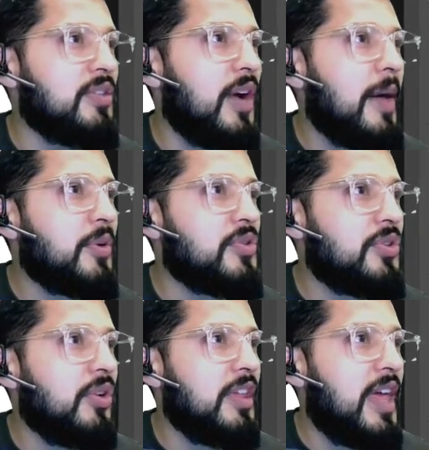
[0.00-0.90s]
So app
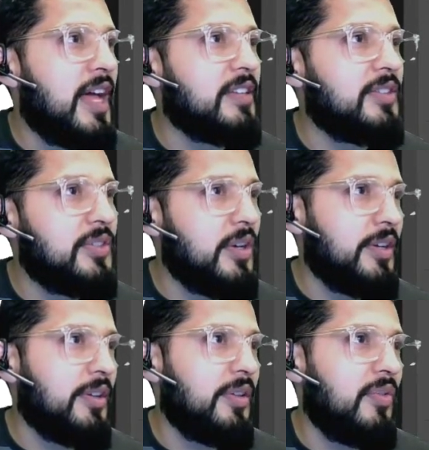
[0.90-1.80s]
control, it has
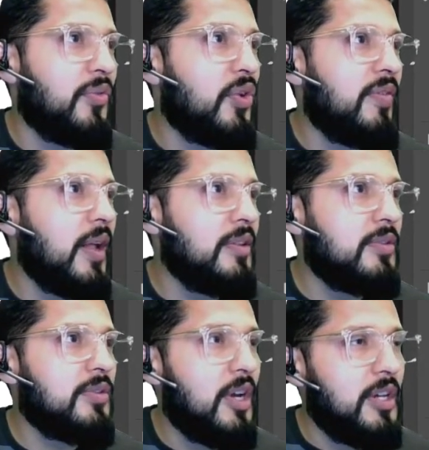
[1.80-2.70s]
4
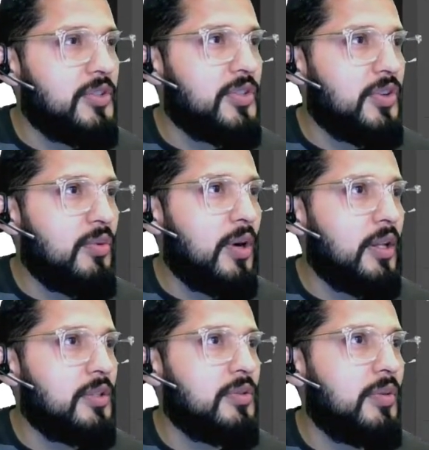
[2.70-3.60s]
values, 0,
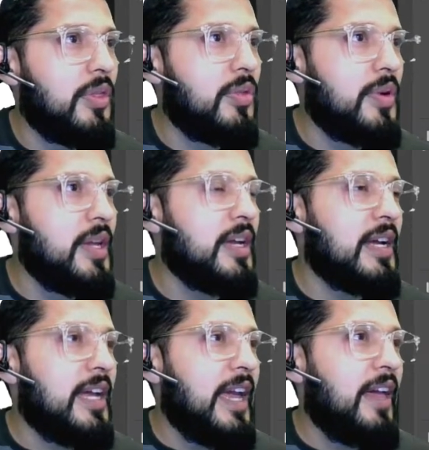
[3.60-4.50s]
1, 2, and 3,
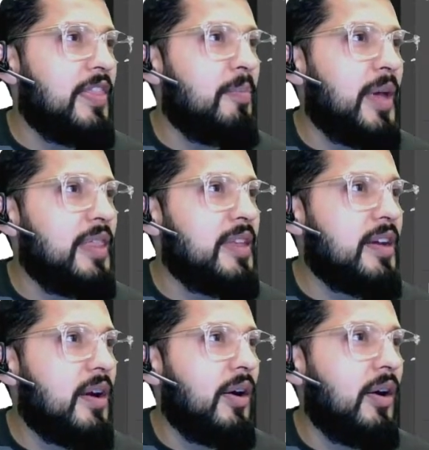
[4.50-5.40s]
and
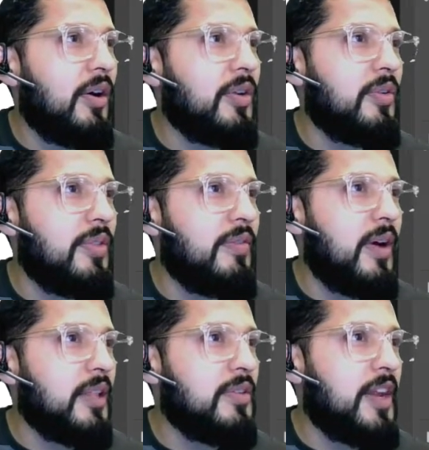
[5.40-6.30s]
depending on the
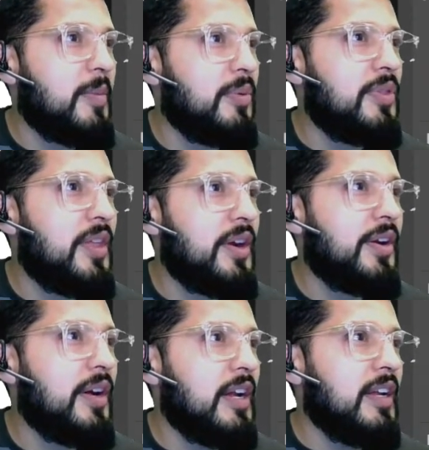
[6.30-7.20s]
value that I put
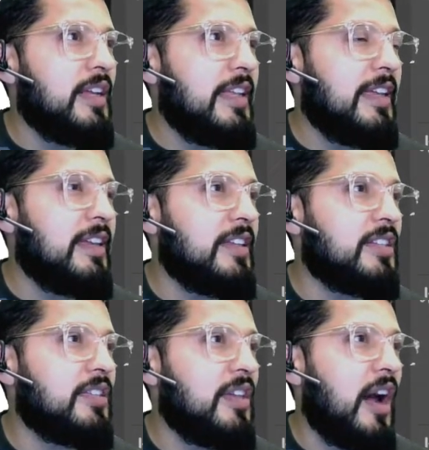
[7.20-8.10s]
there,
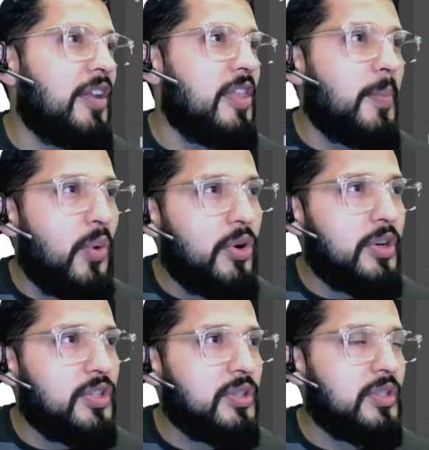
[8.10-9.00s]
are the
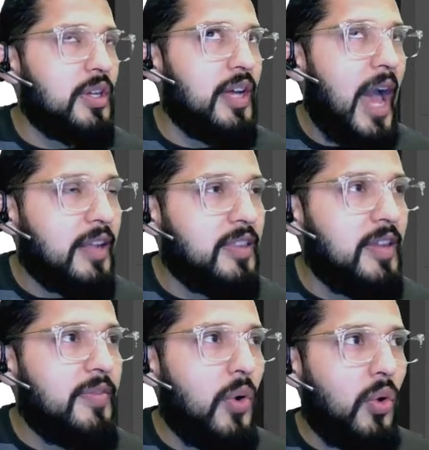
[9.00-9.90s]
ports
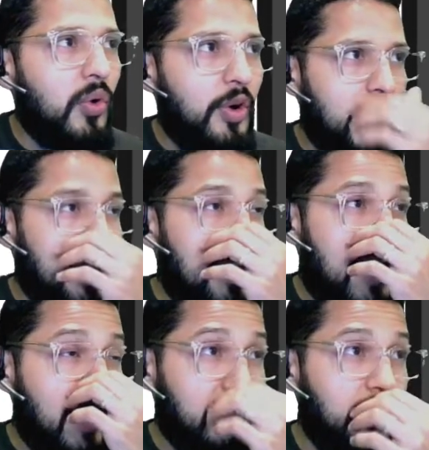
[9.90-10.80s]
active or
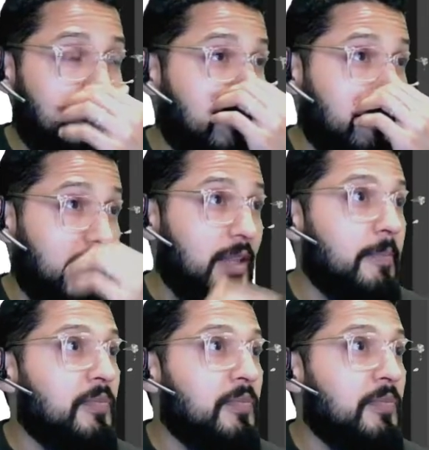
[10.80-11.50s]
inactive, right?